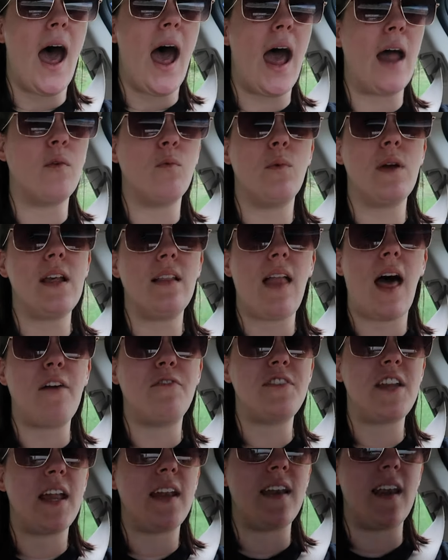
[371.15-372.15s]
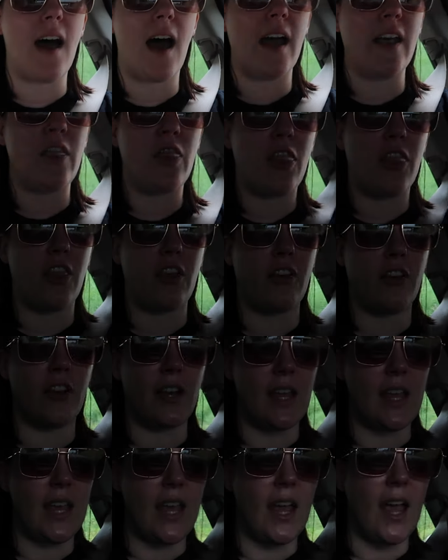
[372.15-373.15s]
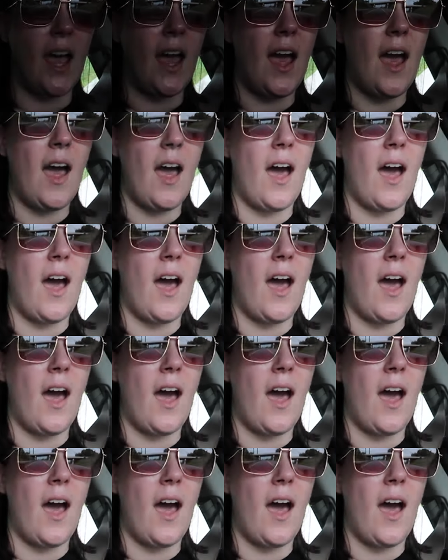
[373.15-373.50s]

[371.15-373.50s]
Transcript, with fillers: and we left at 9:30,